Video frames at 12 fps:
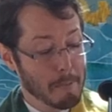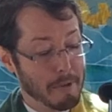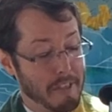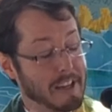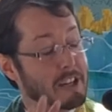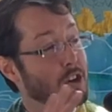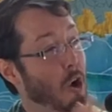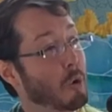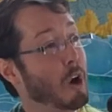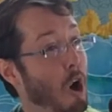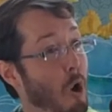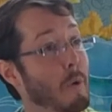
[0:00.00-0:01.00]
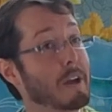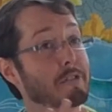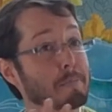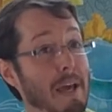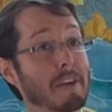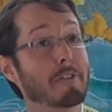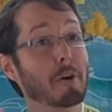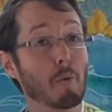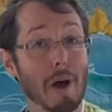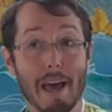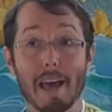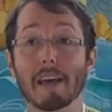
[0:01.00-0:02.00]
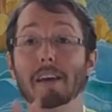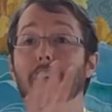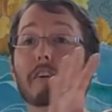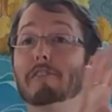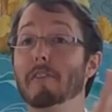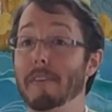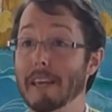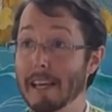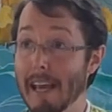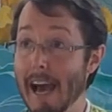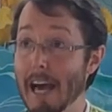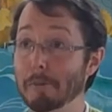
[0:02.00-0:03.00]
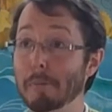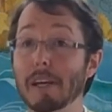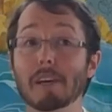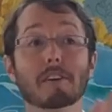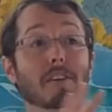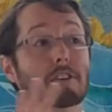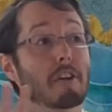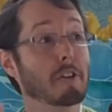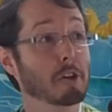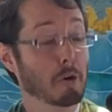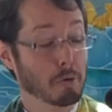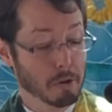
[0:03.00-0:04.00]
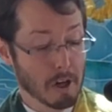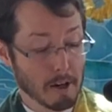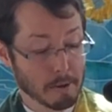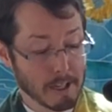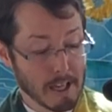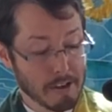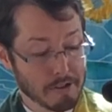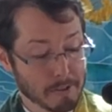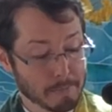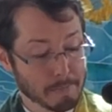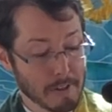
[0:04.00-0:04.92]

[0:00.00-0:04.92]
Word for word: but that don't always make their way from the academy to the local congregation.